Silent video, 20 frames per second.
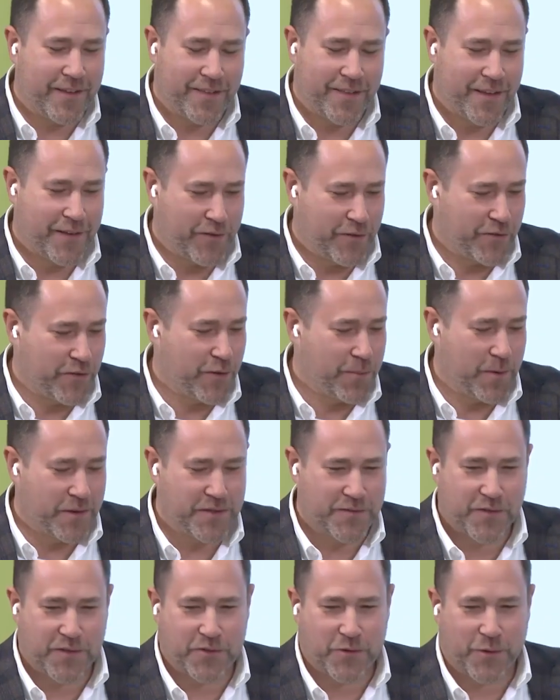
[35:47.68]
thank you so much for
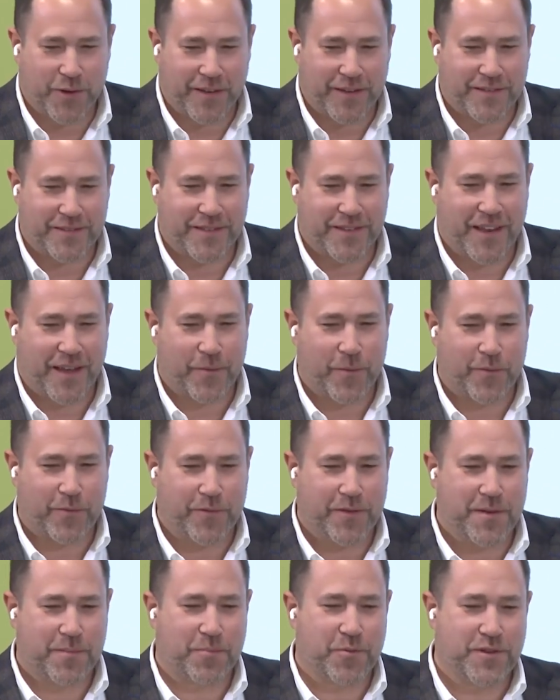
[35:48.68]
joining us today. We really
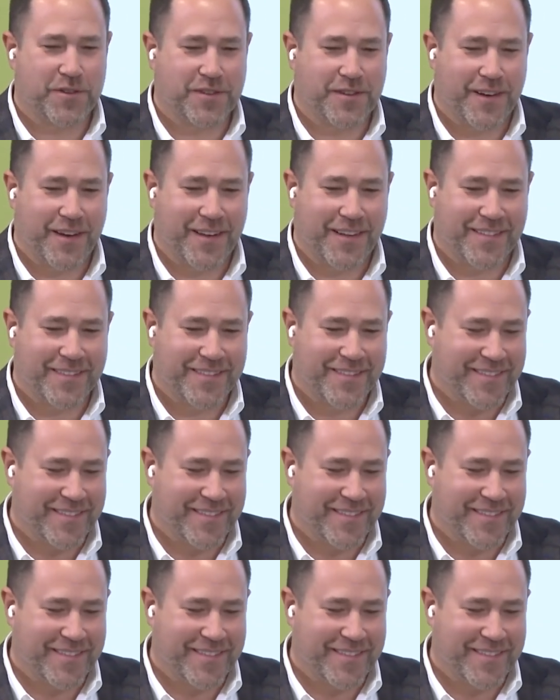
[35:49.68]
appreciate it.